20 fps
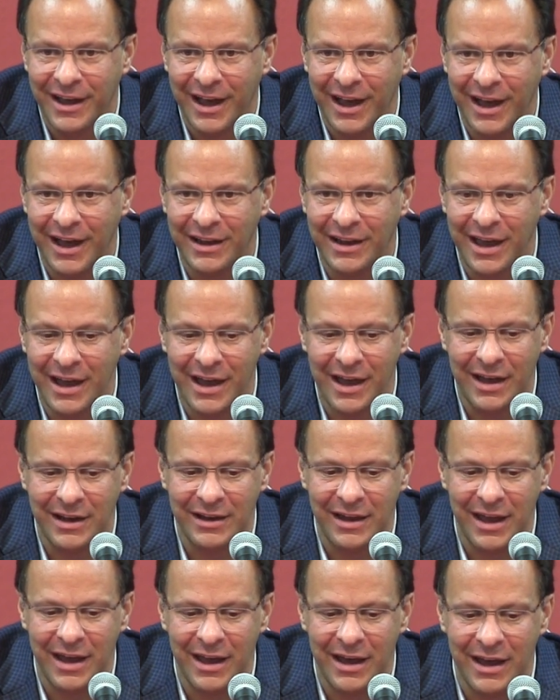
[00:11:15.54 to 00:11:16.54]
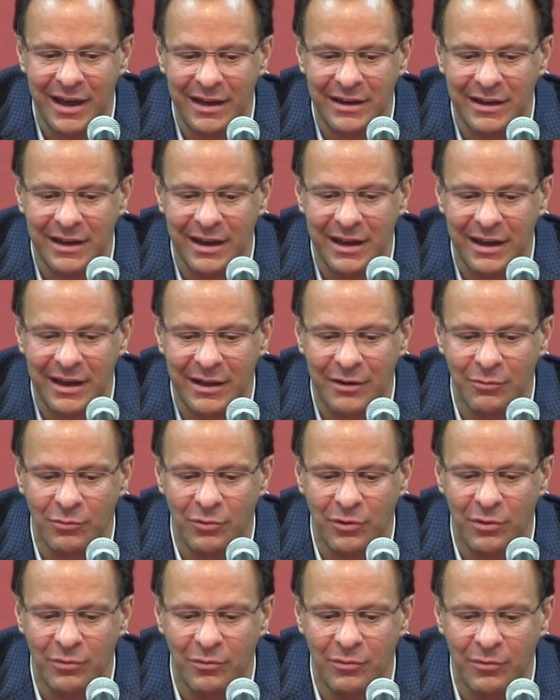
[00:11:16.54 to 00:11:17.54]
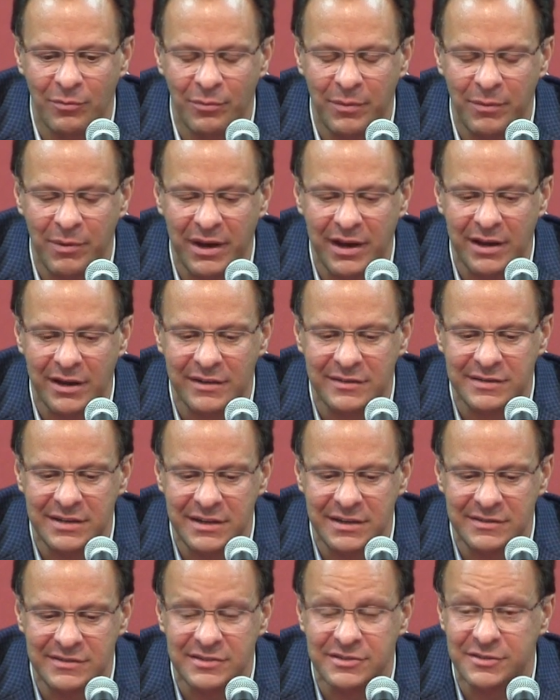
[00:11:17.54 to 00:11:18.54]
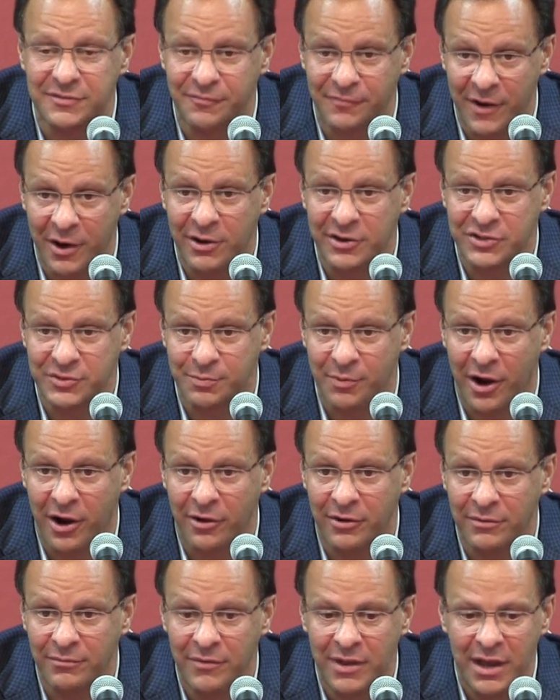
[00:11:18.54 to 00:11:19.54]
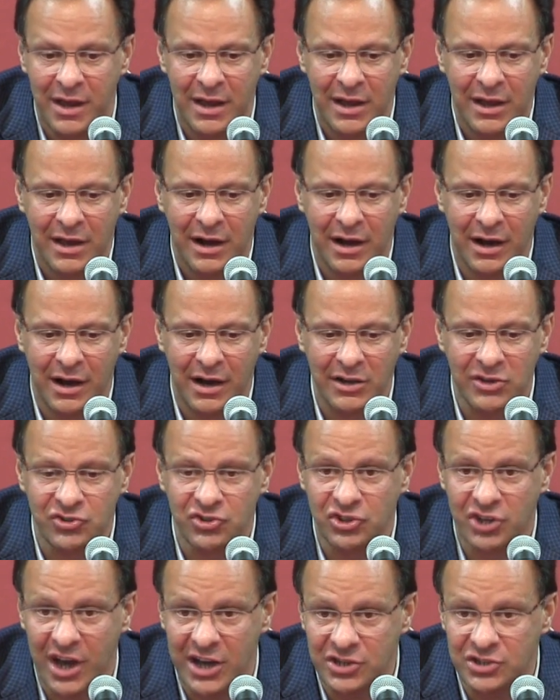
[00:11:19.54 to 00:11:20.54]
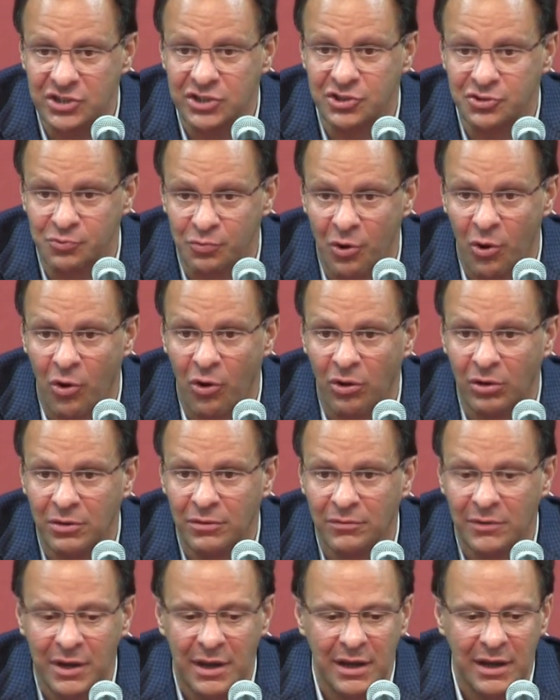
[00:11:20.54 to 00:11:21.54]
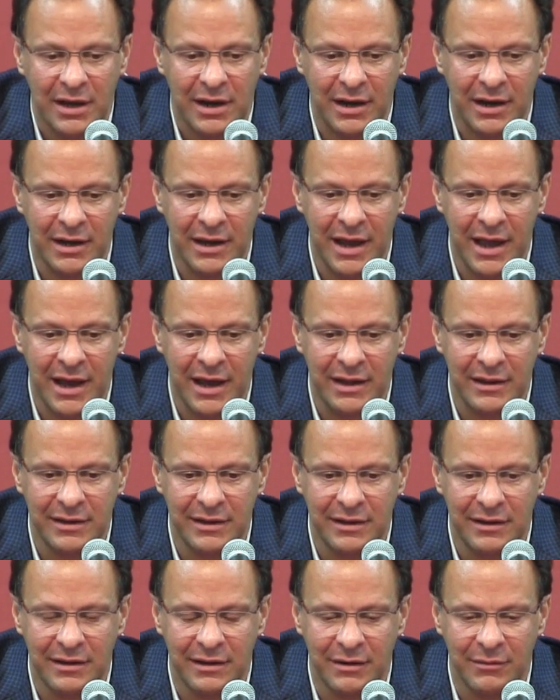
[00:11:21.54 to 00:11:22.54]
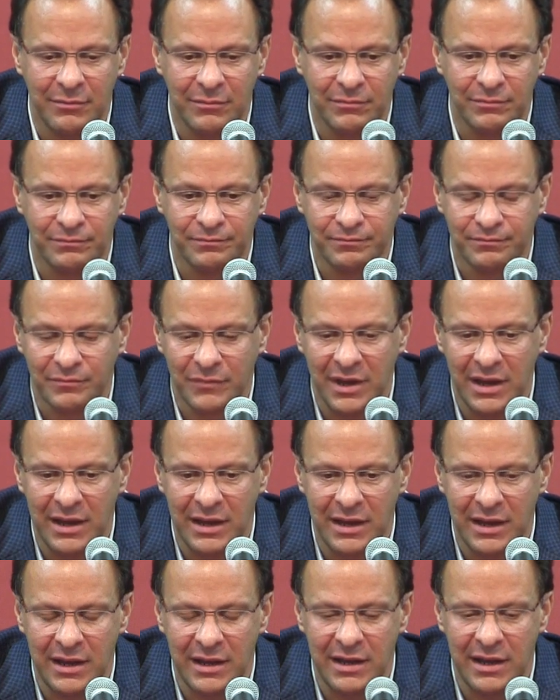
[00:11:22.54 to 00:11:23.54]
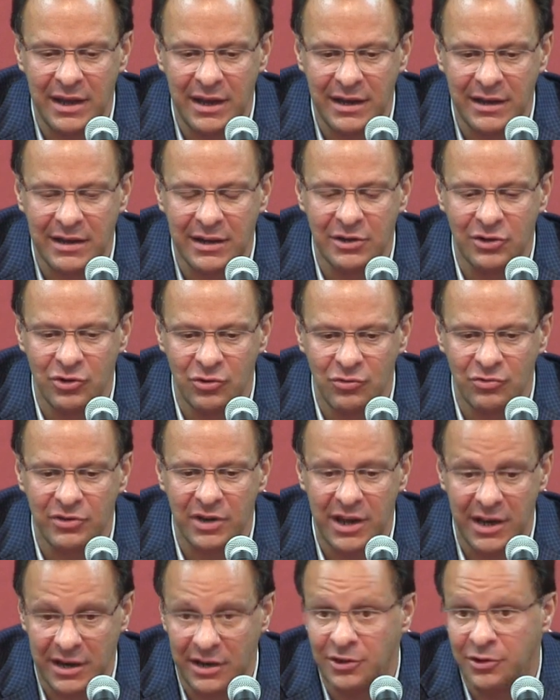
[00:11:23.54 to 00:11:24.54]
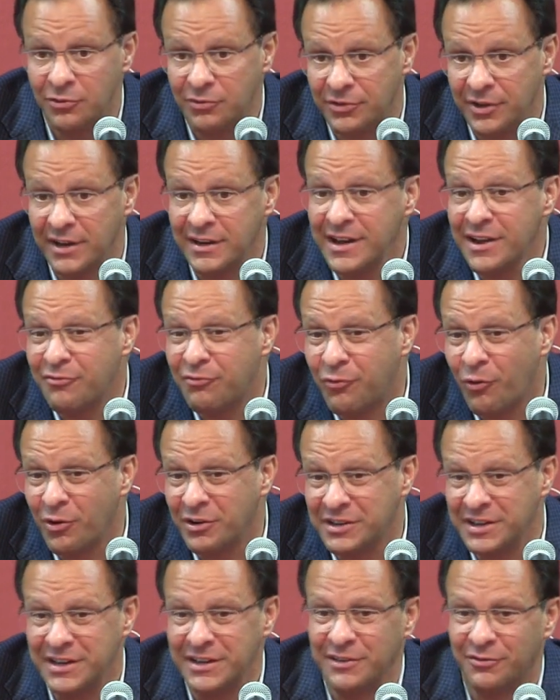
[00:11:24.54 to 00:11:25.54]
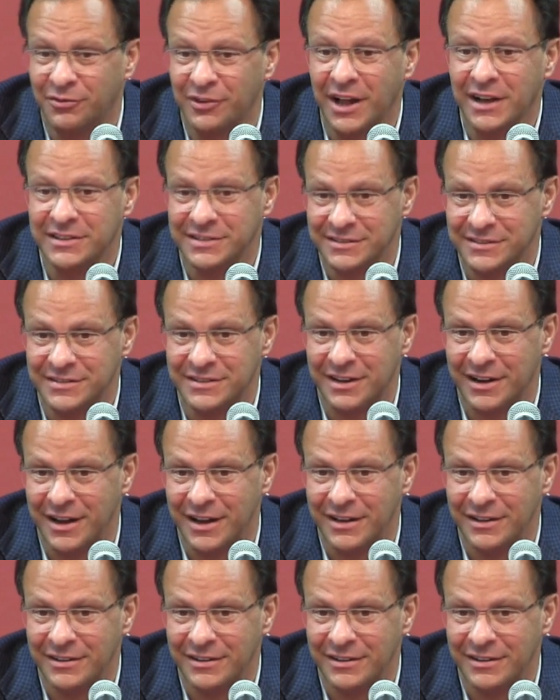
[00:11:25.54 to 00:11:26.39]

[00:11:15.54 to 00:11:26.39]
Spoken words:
And because he's very smart, he's changing his role, and he can do things. He had 14 deflections tonight.